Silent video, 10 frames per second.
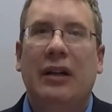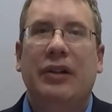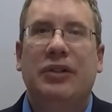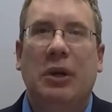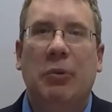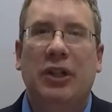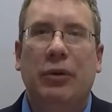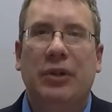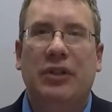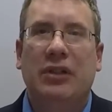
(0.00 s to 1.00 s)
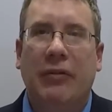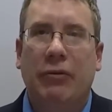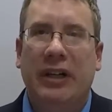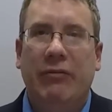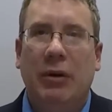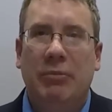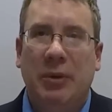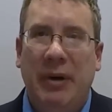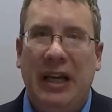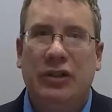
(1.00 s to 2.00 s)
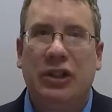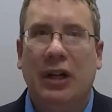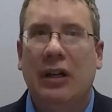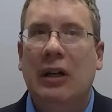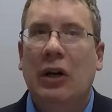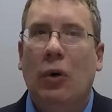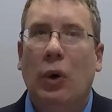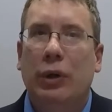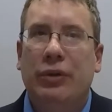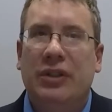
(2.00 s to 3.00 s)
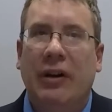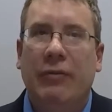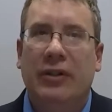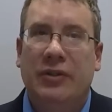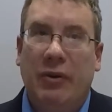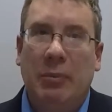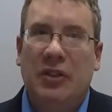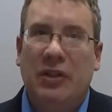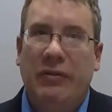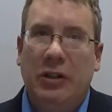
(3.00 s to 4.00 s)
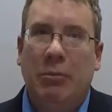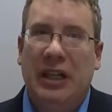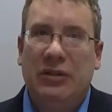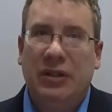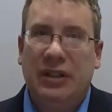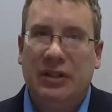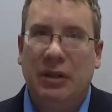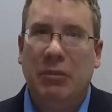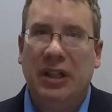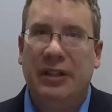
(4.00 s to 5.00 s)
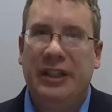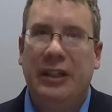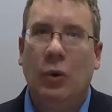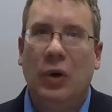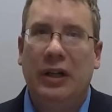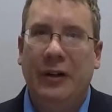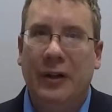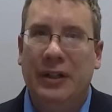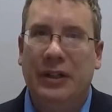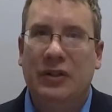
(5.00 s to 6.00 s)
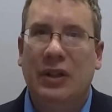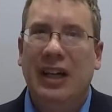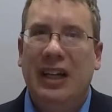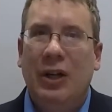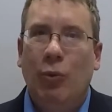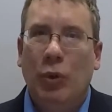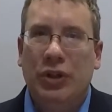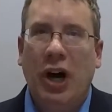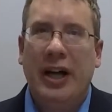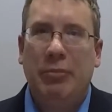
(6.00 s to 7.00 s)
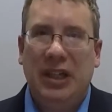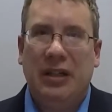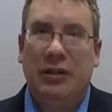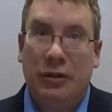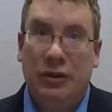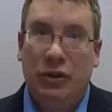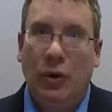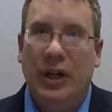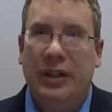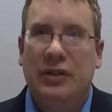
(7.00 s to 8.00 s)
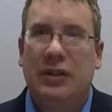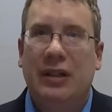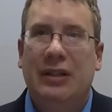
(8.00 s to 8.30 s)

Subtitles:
Someone who is suffering from dementia or who suffers from a severe mental disability or illness will not be a good choice.